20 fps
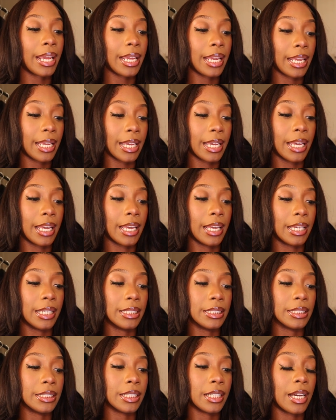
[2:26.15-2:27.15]

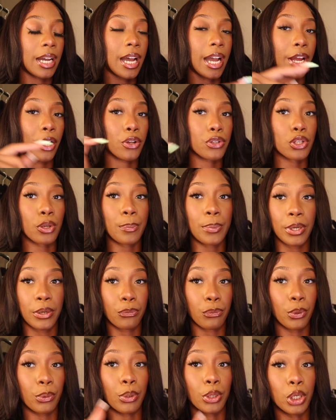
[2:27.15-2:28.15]
And I also put
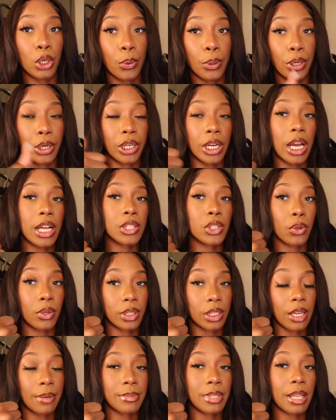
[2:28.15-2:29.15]
if we were going or not. So a
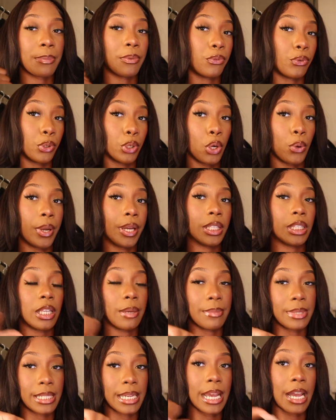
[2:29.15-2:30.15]
thumbs up if we're going,
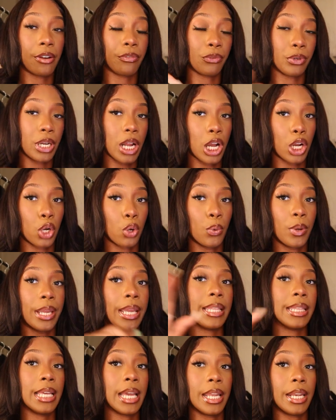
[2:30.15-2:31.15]
thumbs down if we're not
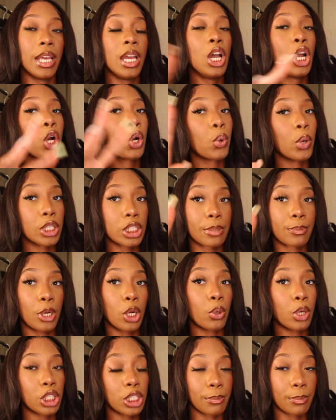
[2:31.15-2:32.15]
going, and then question
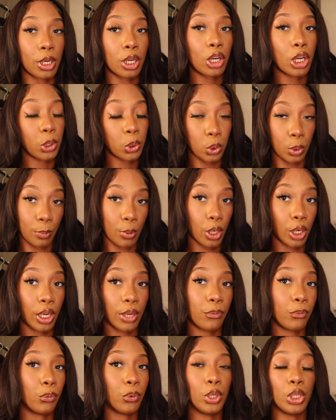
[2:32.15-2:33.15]
mark, question mark, question mark
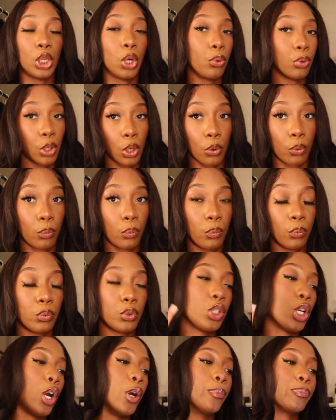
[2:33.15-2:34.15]
if we don't know.
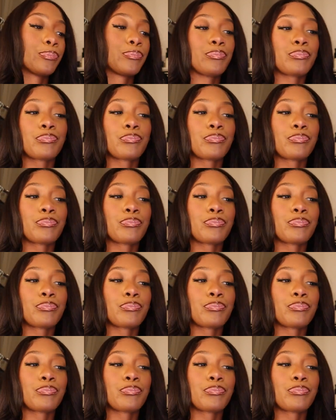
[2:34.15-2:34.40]
So